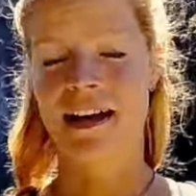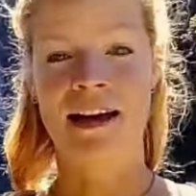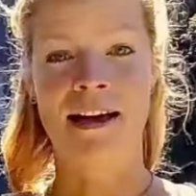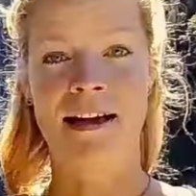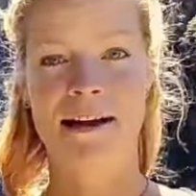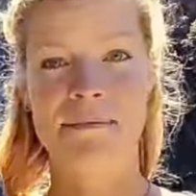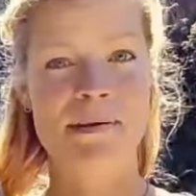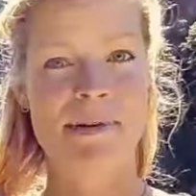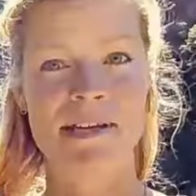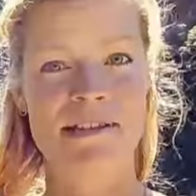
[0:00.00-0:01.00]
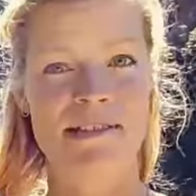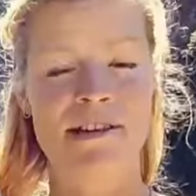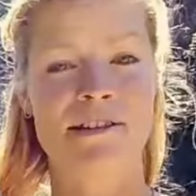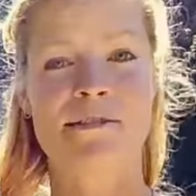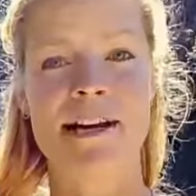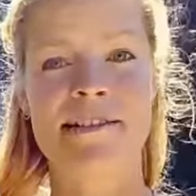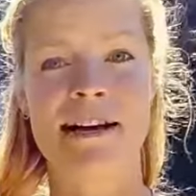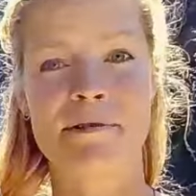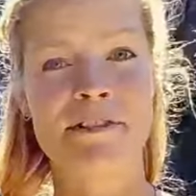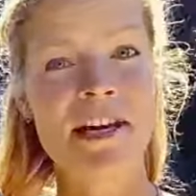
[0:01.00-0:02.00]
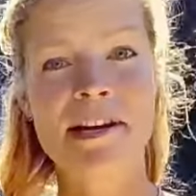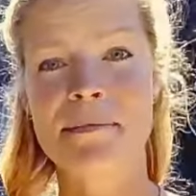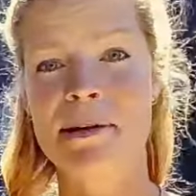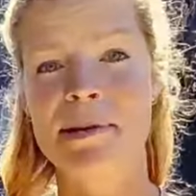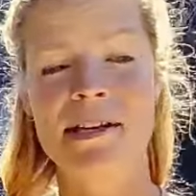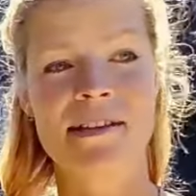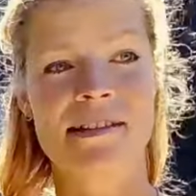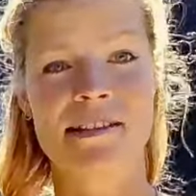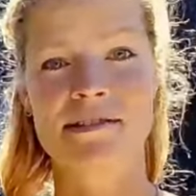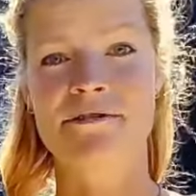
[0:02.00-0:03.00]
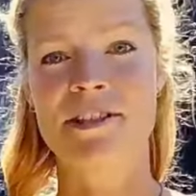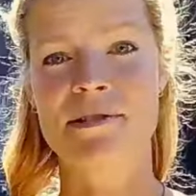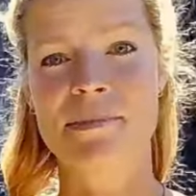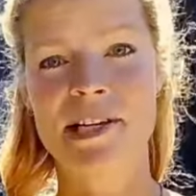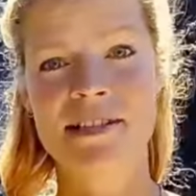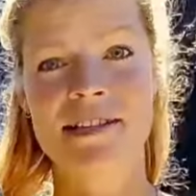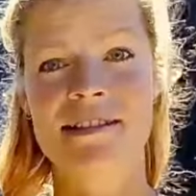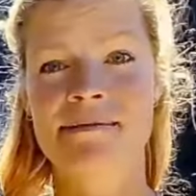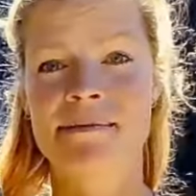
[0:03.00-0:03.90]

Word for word: Uh, maybe it's not the right time of year, maybe it doesn't fit your budget.